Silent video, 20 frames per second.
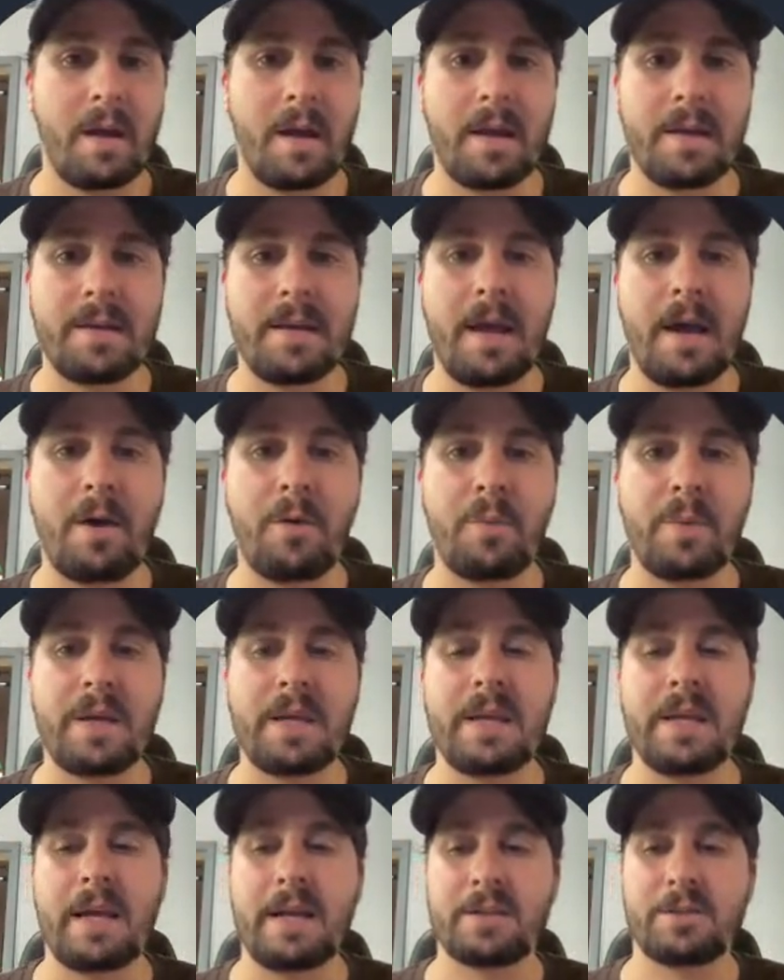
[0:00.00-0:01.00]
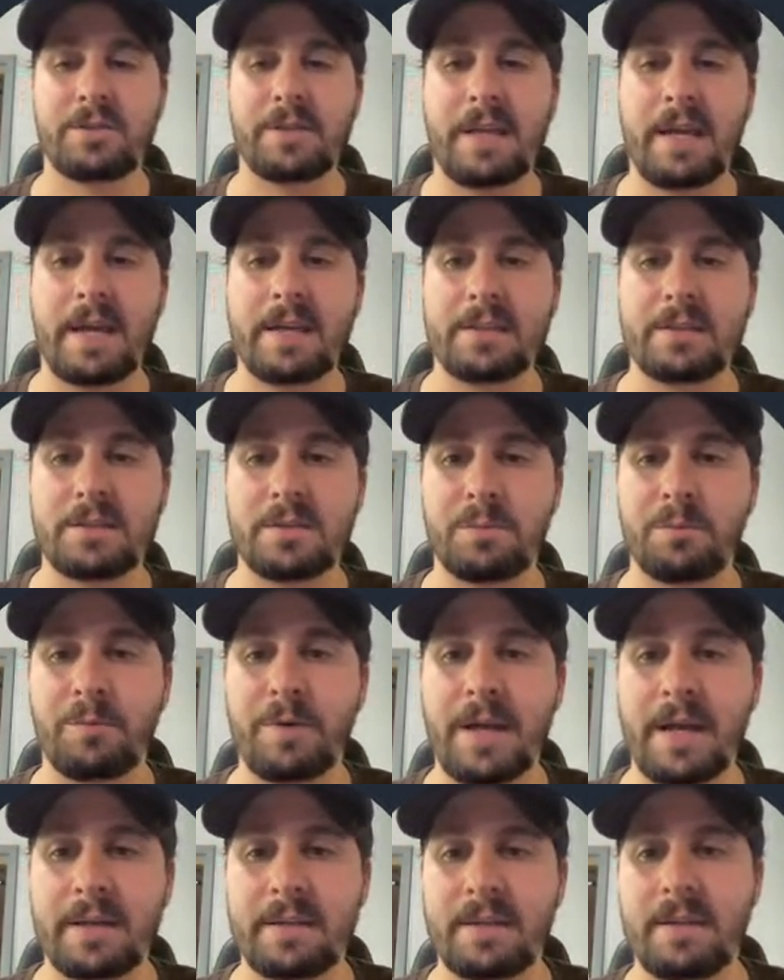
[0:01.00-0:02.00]
And now we can actually add some
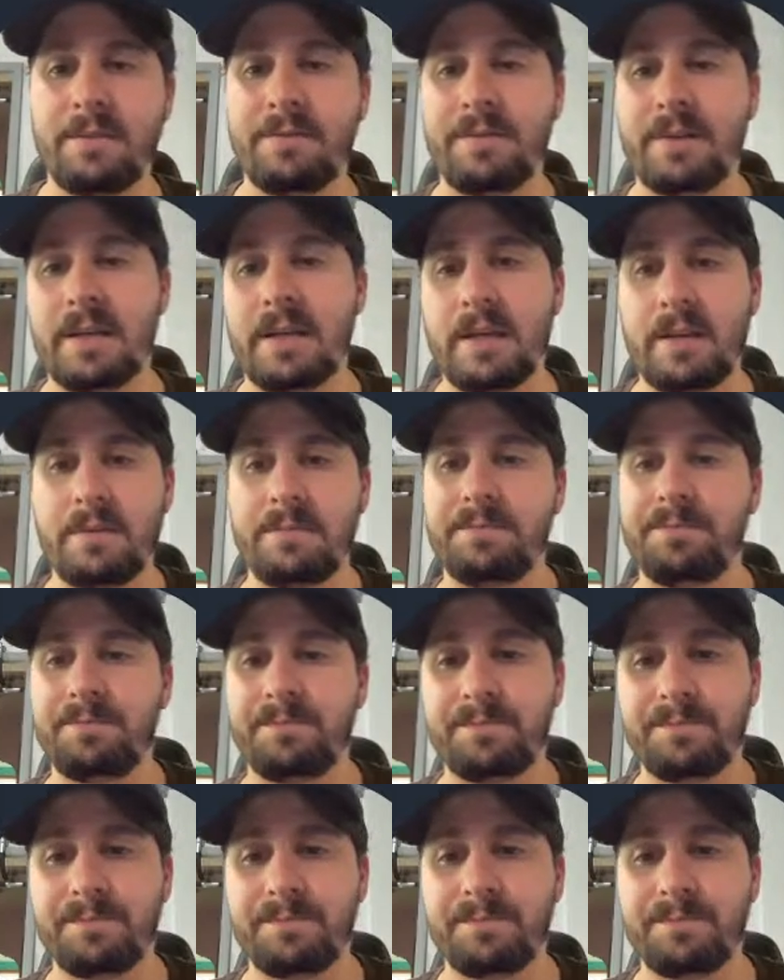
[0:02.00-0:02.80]
reactivity.